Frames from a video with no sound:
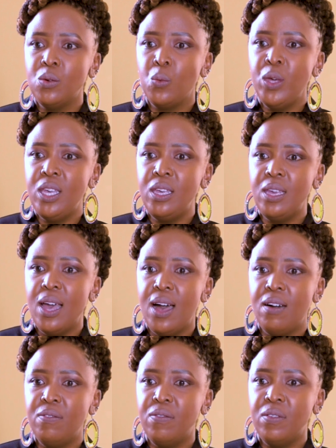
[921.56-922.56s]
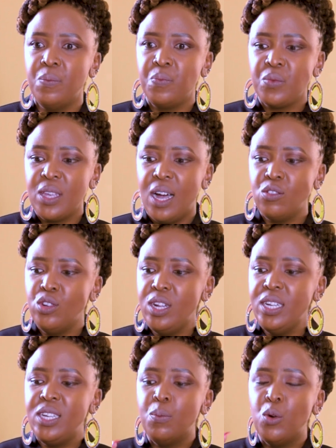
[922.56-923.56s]
we have
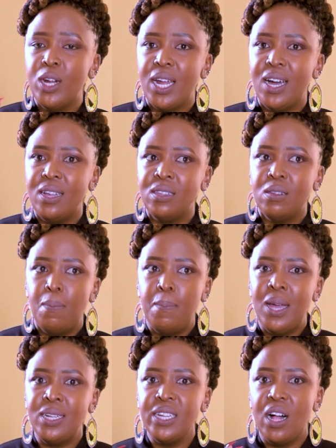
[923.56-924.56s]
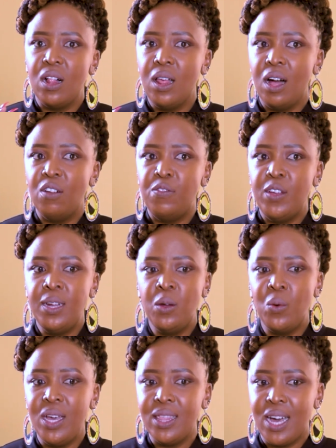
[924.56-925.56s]
actually demonized mental health in a
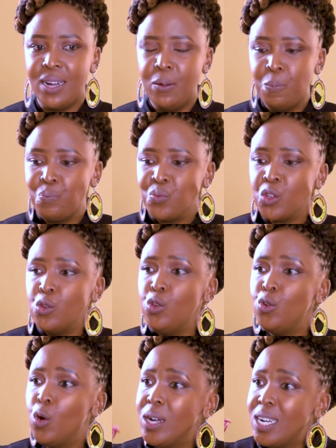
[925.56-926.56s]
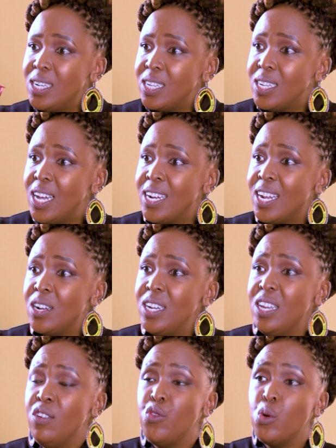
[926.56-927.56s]
way that you don't understand
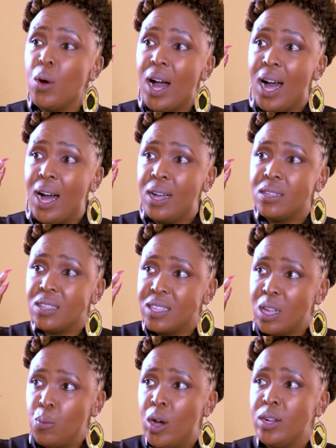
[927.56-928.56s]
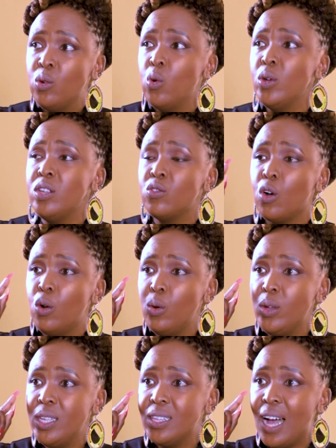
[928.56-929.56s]
that if you are someone who is
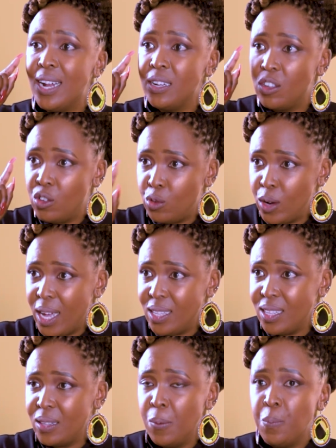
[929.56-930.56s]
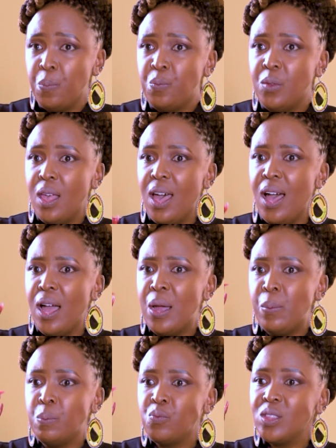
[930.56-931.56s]
always under stress,
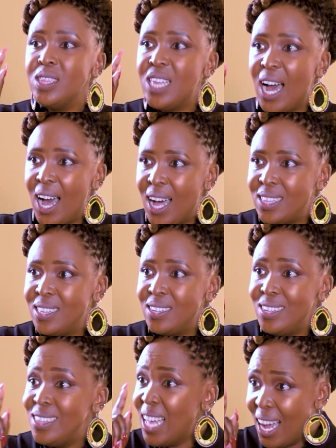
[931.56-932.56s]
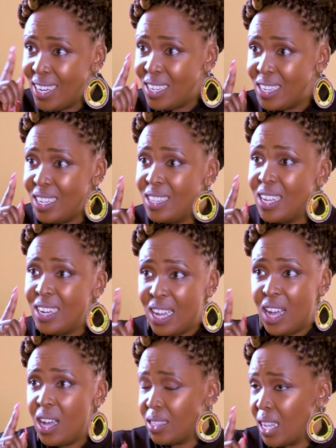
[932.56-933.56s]
that is a
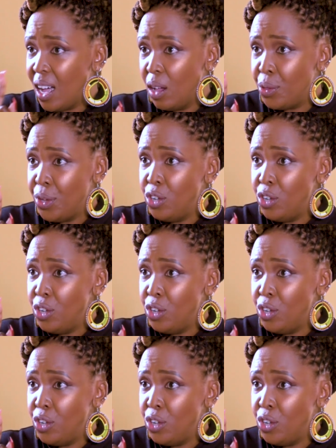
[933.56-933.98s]
health